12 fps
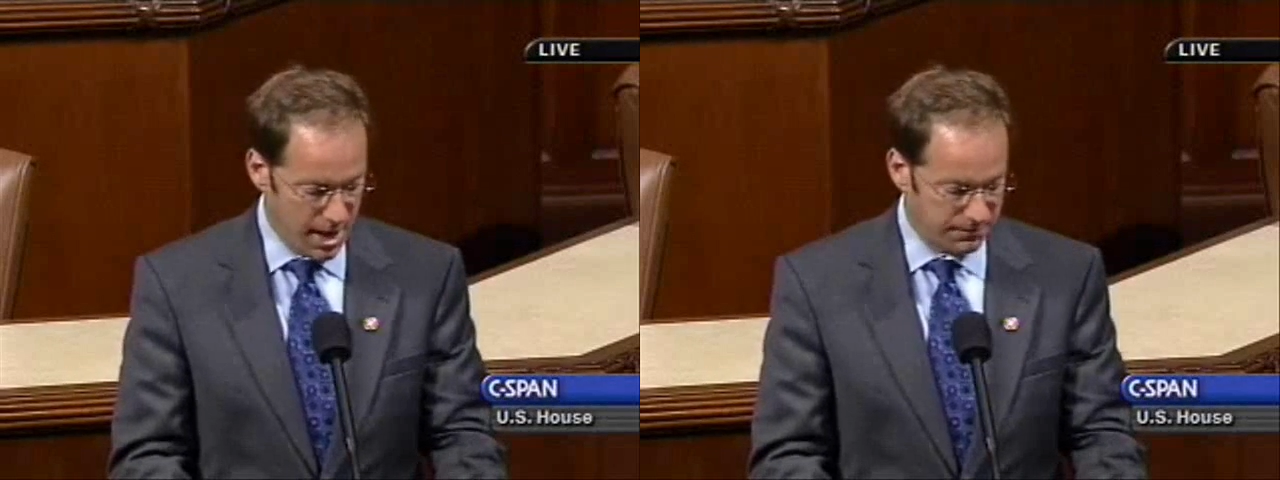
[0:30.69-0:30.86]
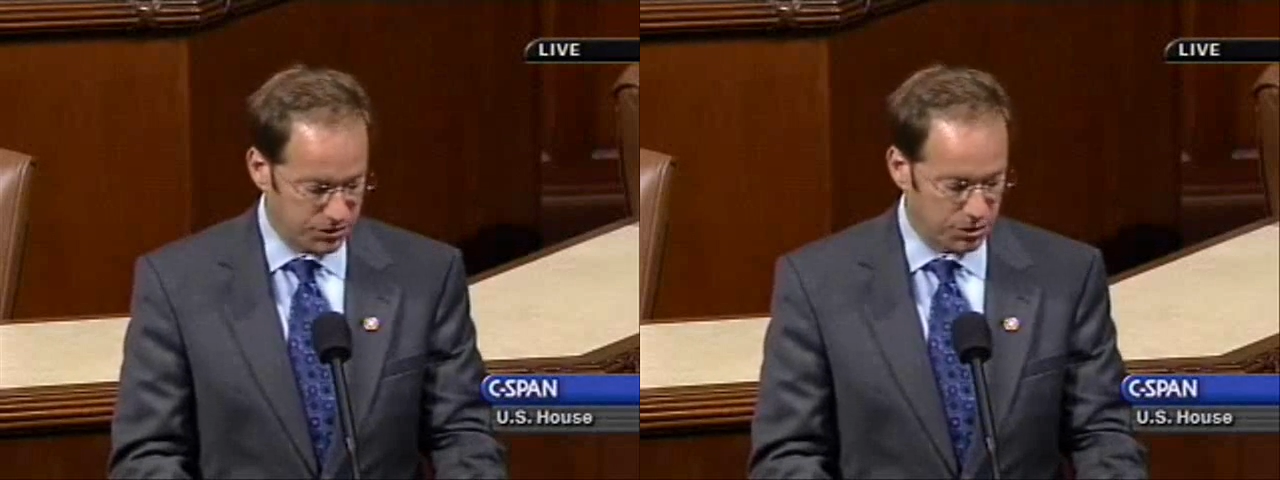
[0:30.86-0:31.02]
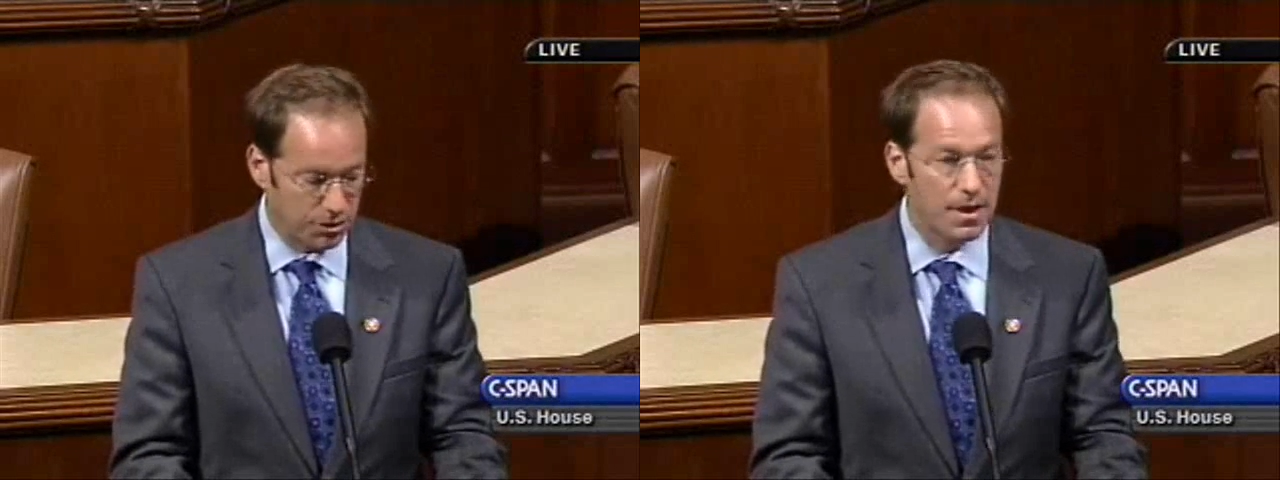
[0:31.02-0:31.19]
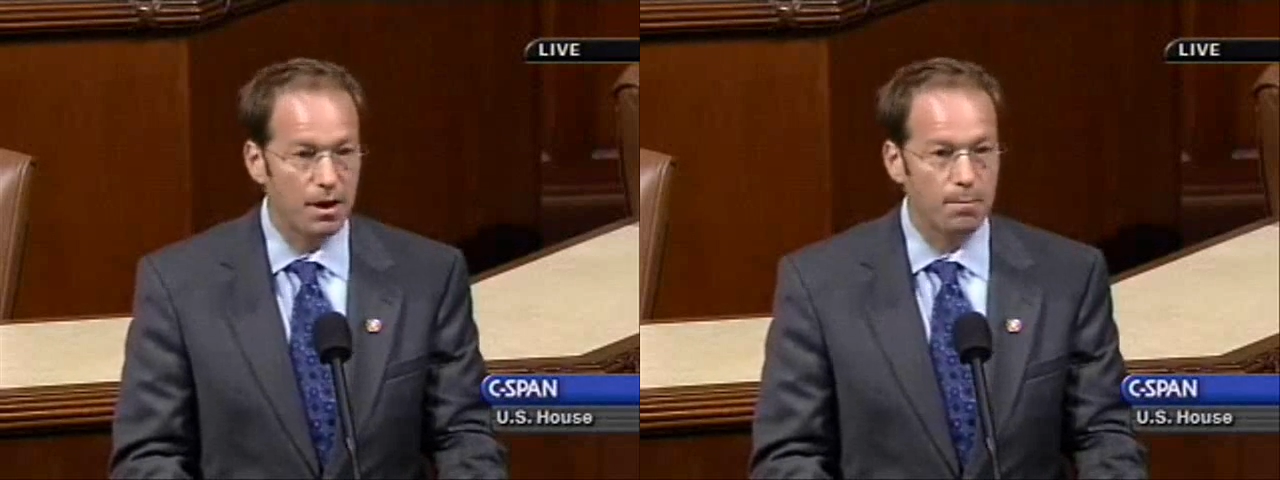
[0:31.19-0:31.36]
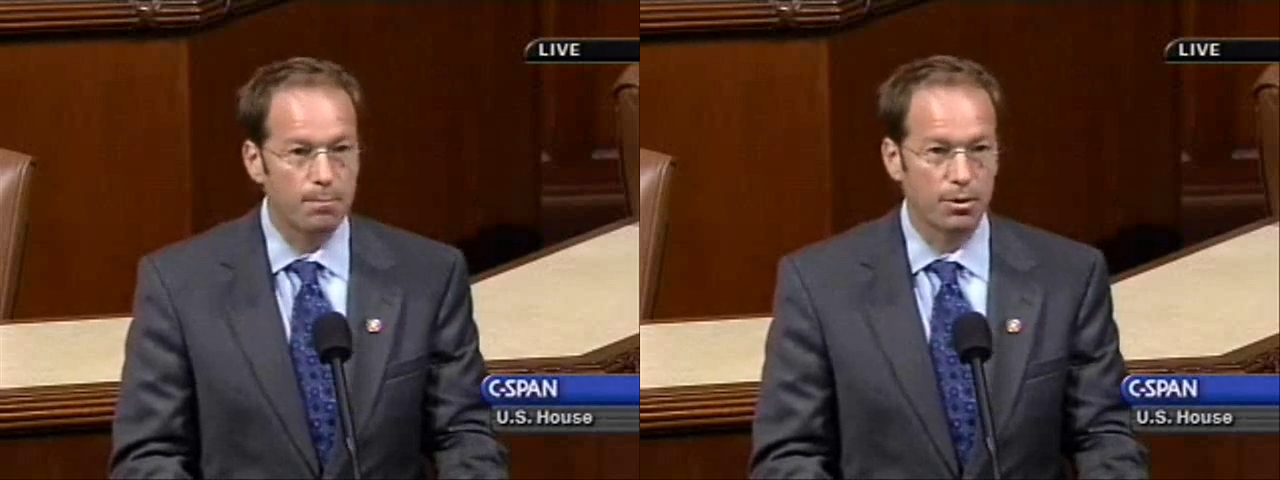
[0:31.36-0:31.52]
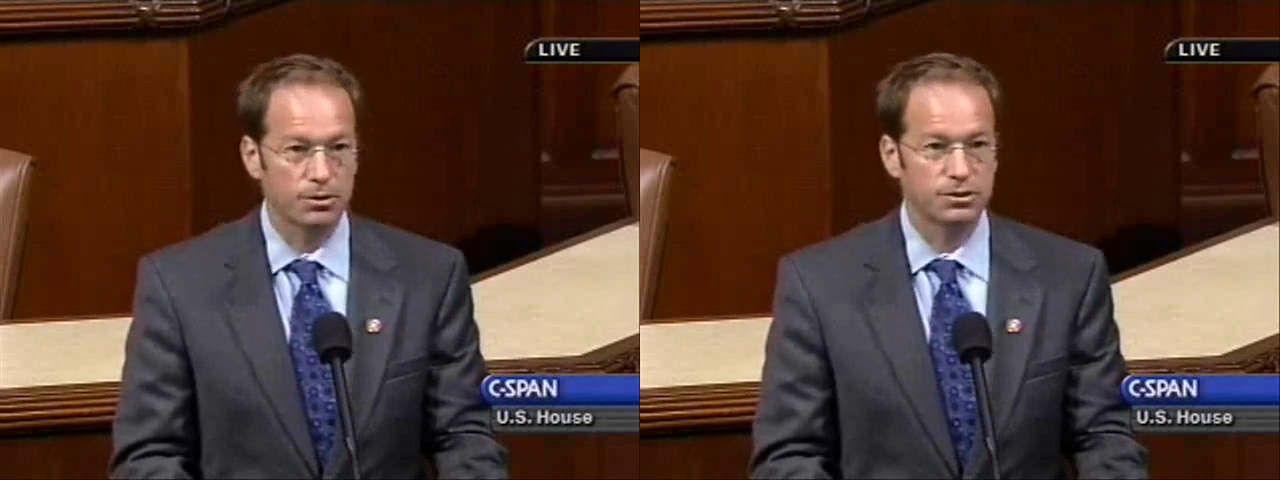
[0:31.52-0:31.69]
have turned their
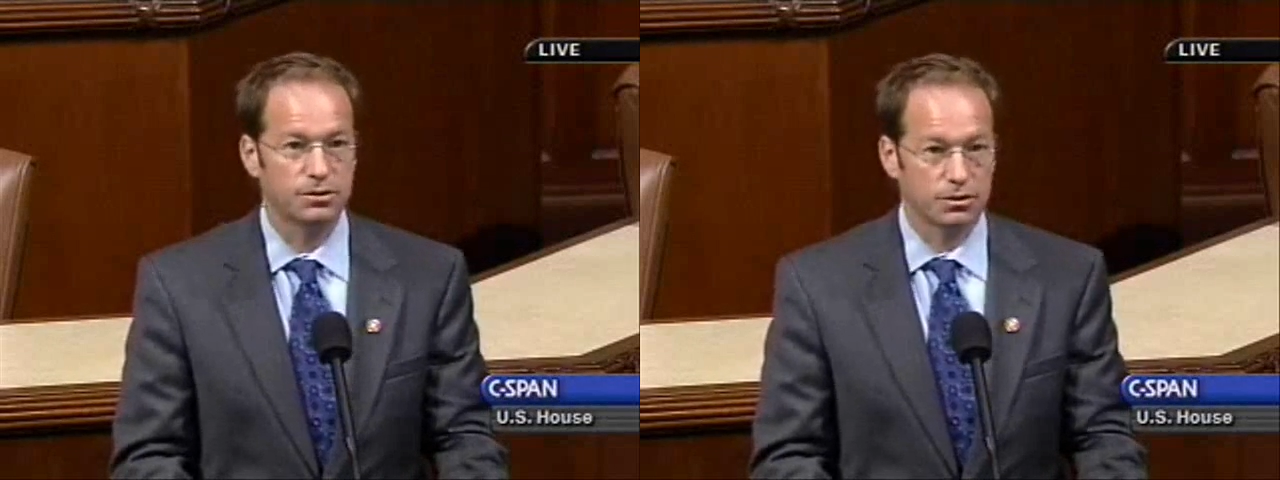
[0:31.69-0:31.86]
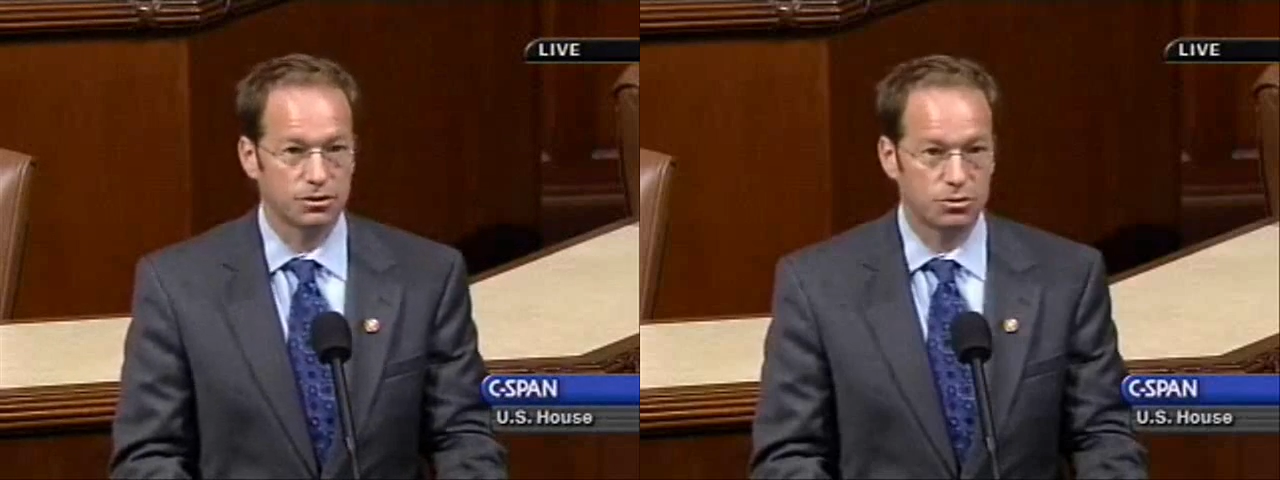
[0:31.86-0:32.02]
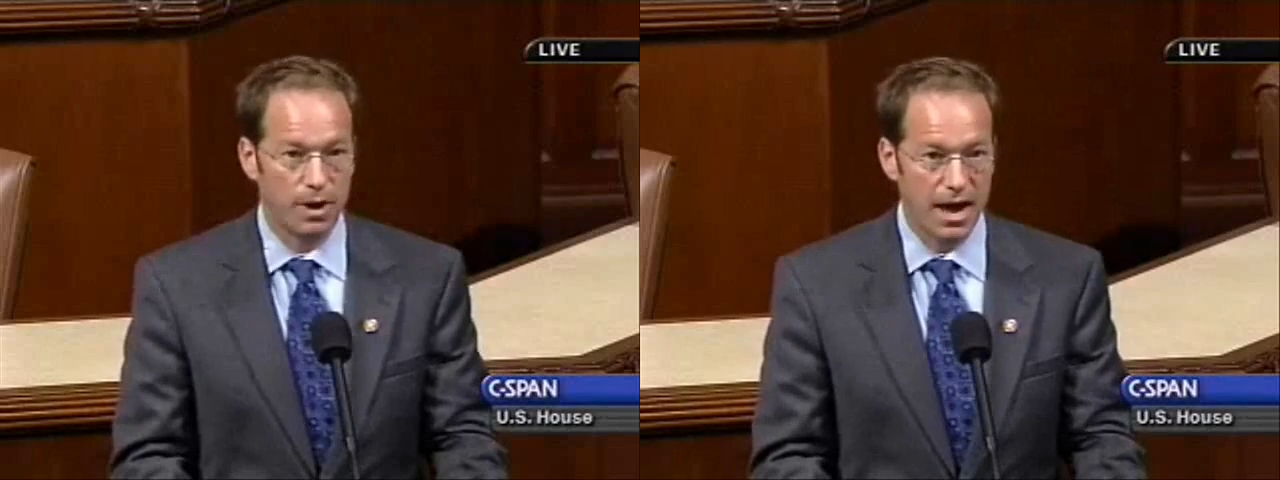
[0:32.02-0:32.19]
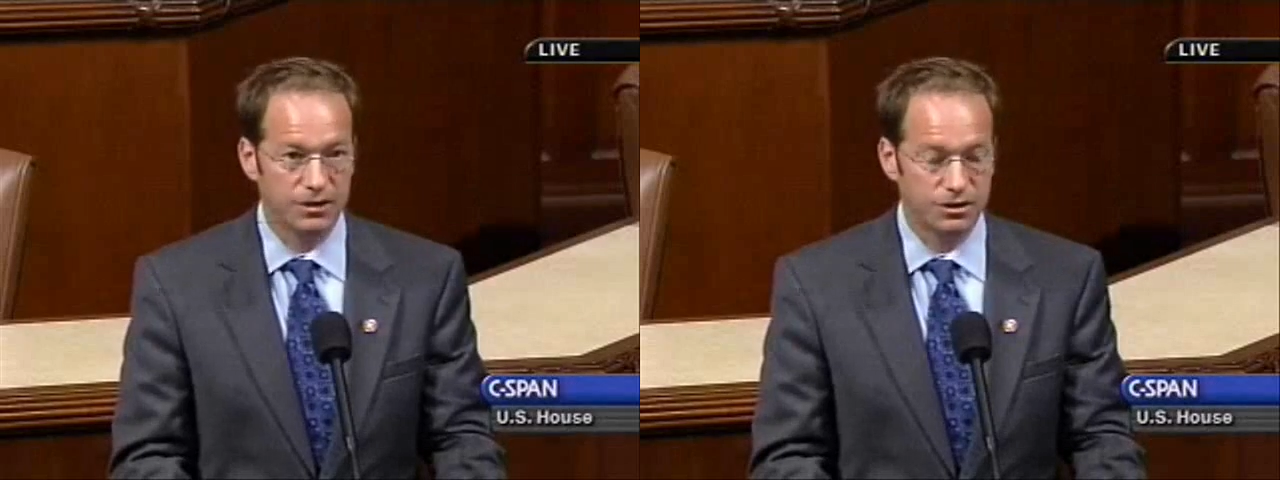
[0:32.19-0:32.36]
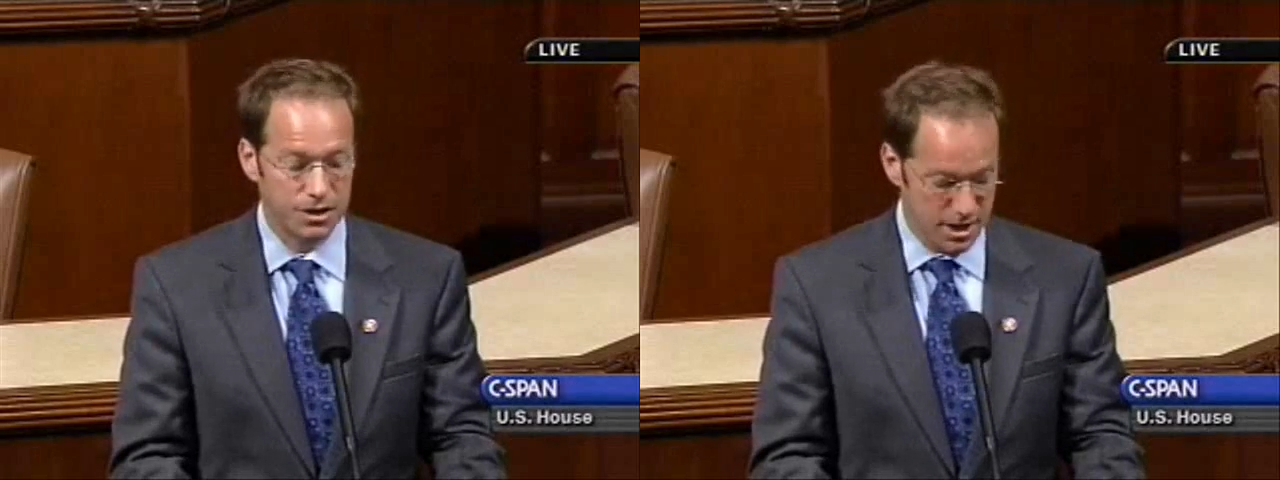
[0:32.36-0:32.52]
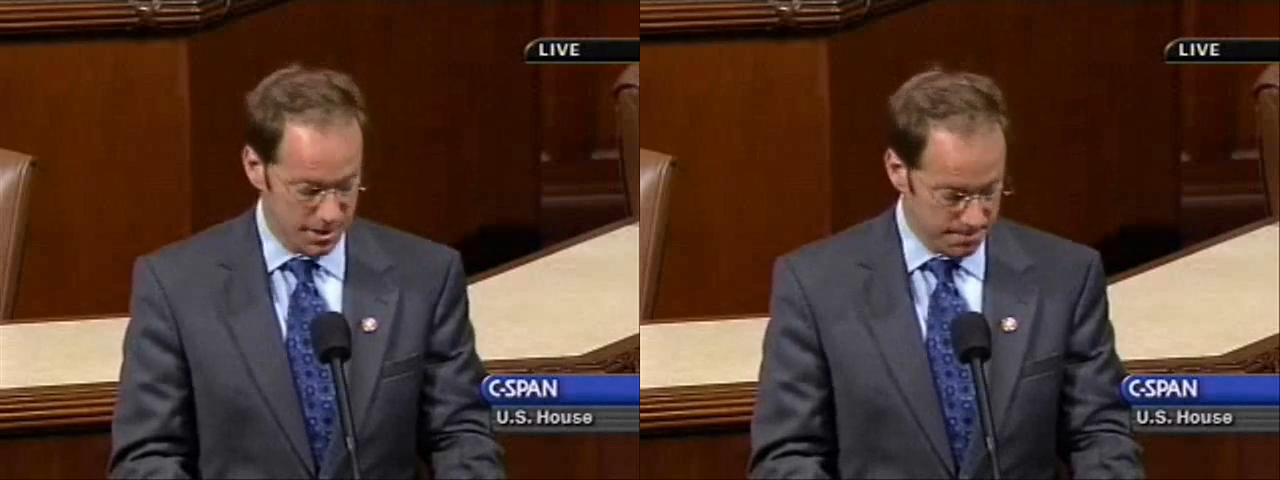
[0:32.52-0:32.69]
personal
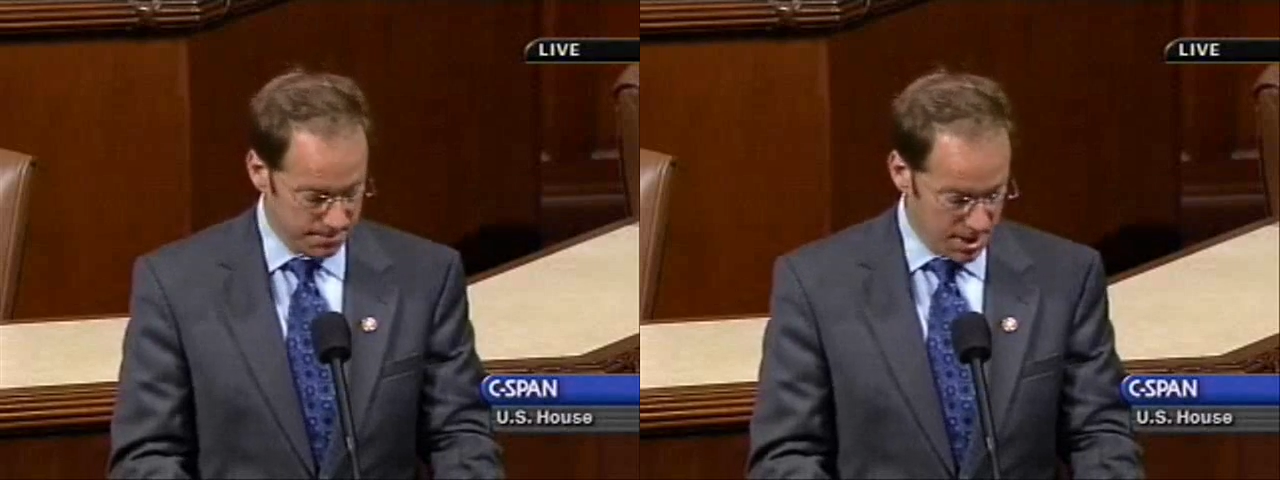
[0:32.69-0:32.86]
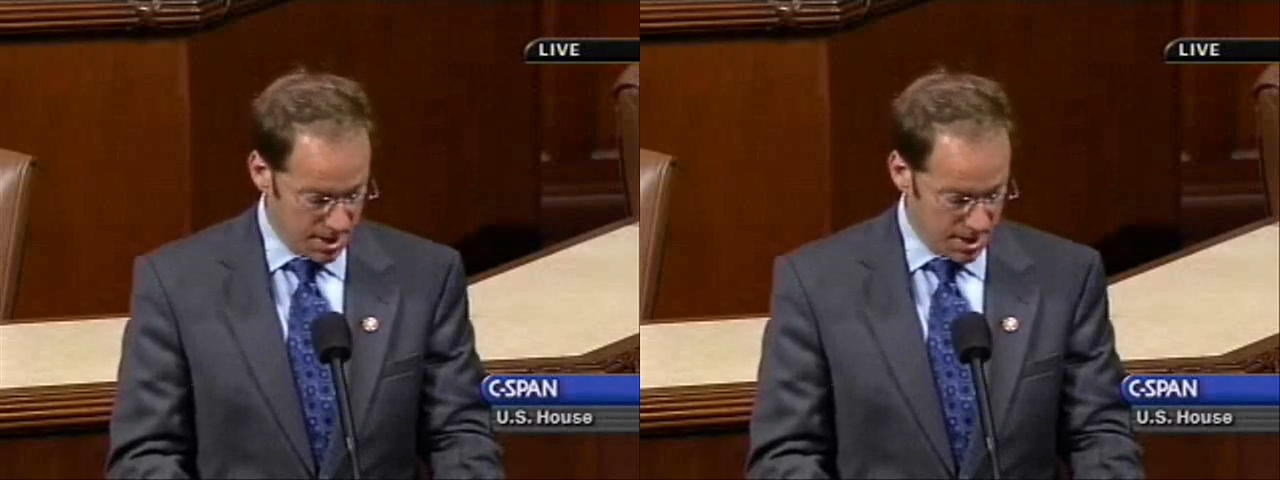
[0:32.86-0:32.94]
tragedy